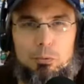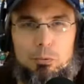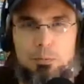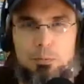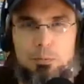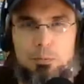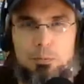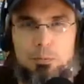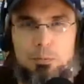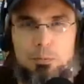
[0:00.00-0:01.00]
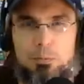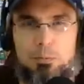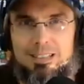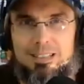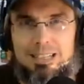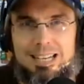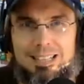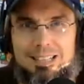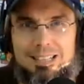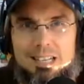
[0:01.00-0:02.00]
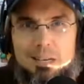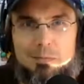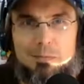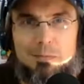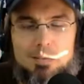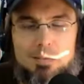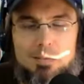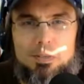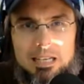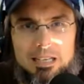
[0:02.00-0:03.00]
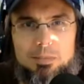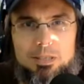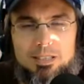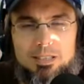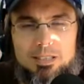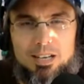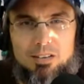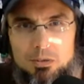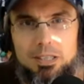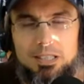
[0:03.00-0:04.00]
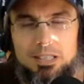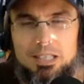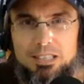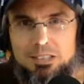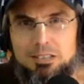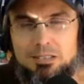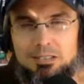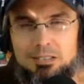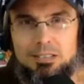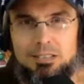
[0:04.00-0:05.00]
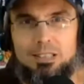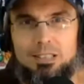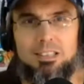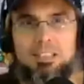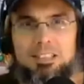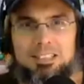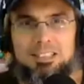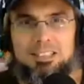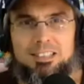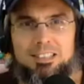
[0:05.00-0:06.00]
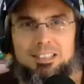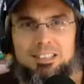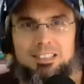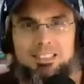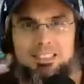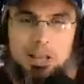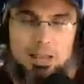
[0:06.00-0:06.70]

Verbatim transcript: it to be uh, exactly the same every time, then that can be kind of annoying. Yeah, so yeah, exactly. I mean, you know, it,